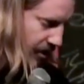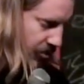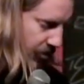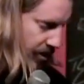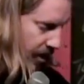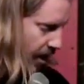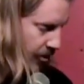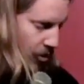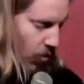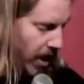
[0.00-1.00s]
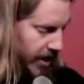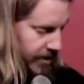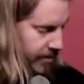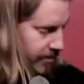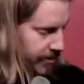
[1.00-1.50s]
this one, I don't know why
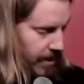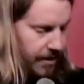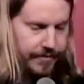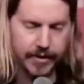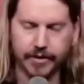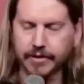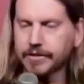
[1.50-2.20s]
this is not available.